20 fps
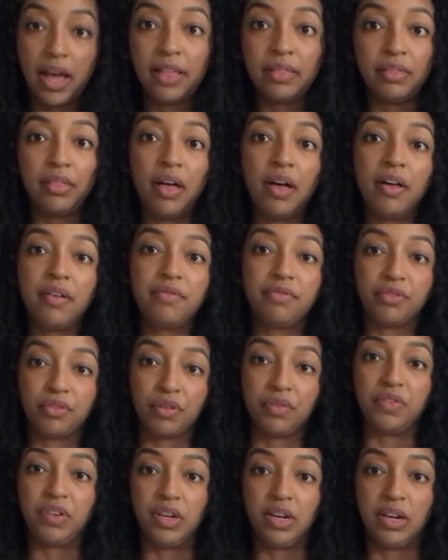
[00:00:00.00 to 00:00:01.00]
I love
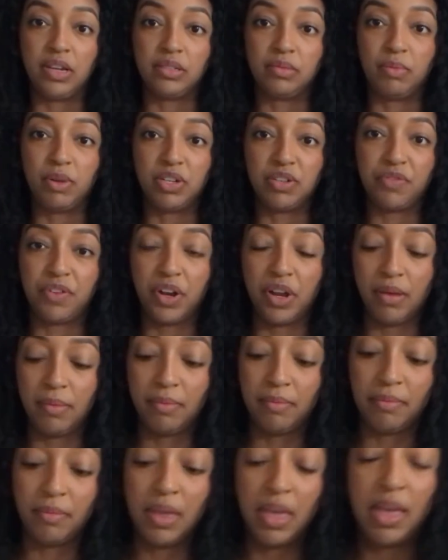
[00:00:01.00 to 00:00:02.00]
thrifting as much for
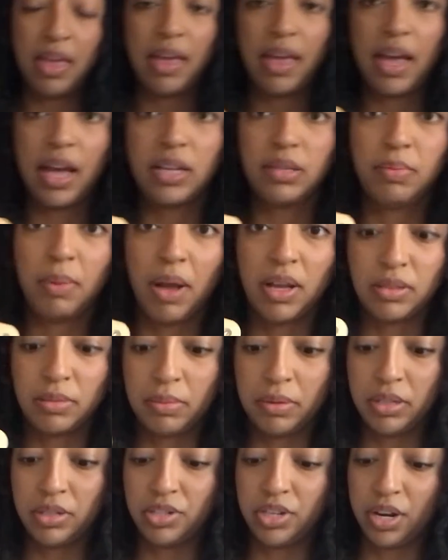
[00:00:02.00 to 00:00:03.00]
him as
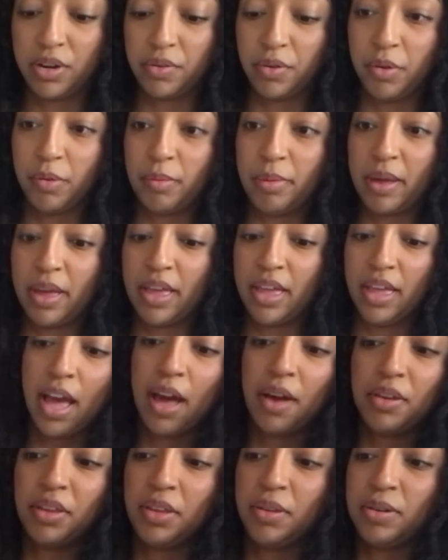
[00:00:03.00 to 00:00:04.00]
possible in general, but
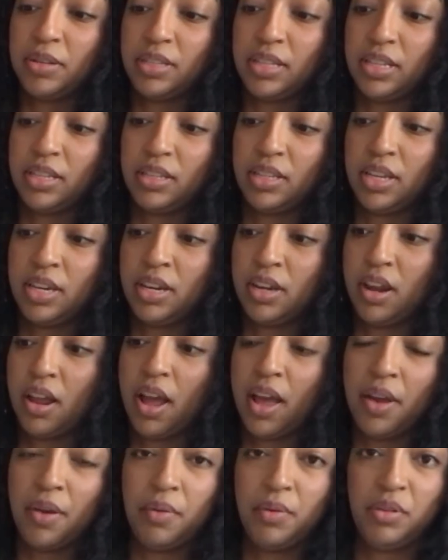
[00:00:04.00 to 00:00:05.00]
how cute is this? And
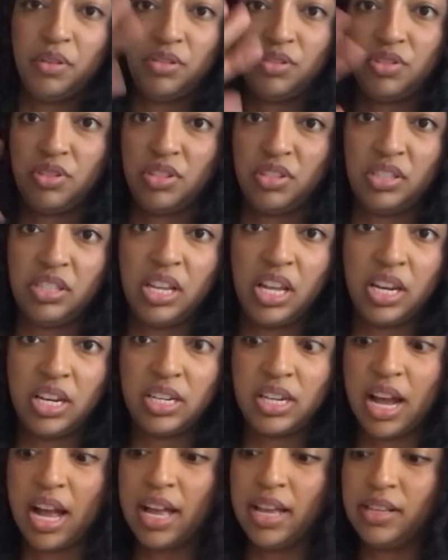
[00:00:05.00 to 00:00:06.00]
I always just
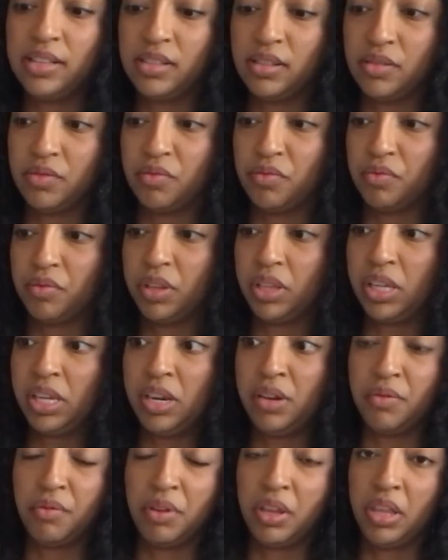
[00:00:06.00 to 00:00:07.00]
sanitize and
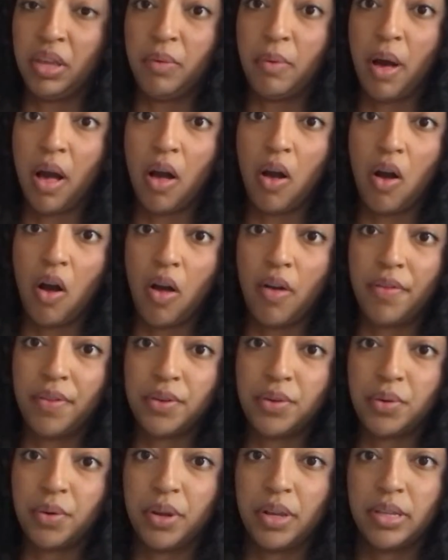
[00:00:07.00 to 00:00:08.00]
clean really well all
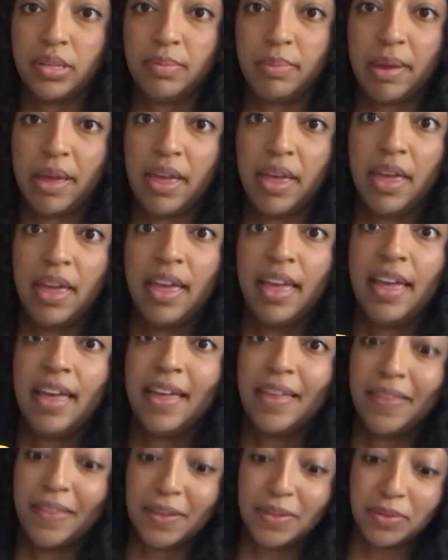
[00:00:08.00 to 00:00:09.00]
the toys, but
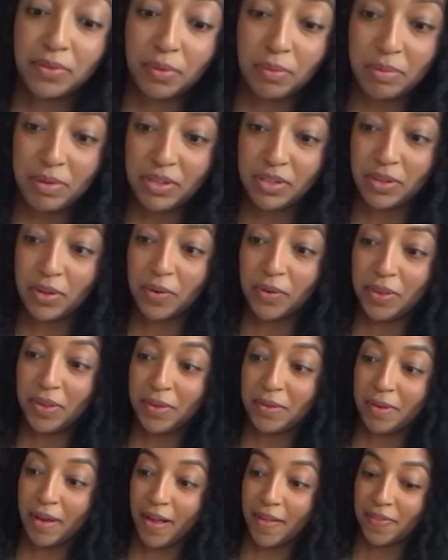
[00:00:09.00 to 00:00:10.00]
this would be so
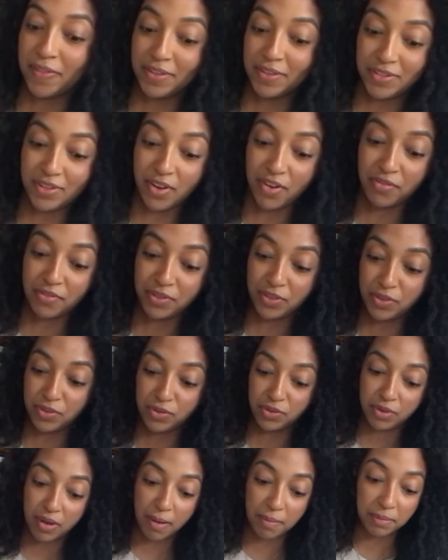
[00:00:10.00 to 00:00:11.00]
cute on the shelf too.
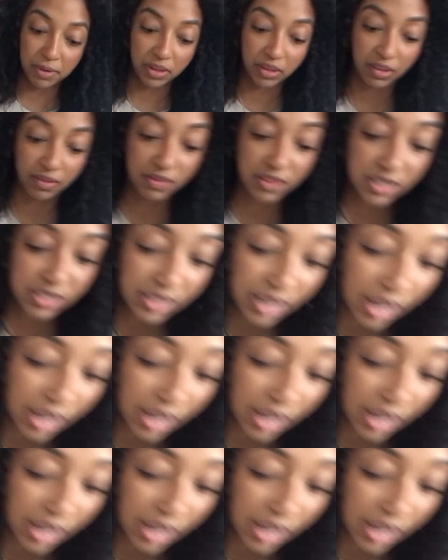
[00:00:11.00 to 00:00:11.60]
So I'm gonna leave this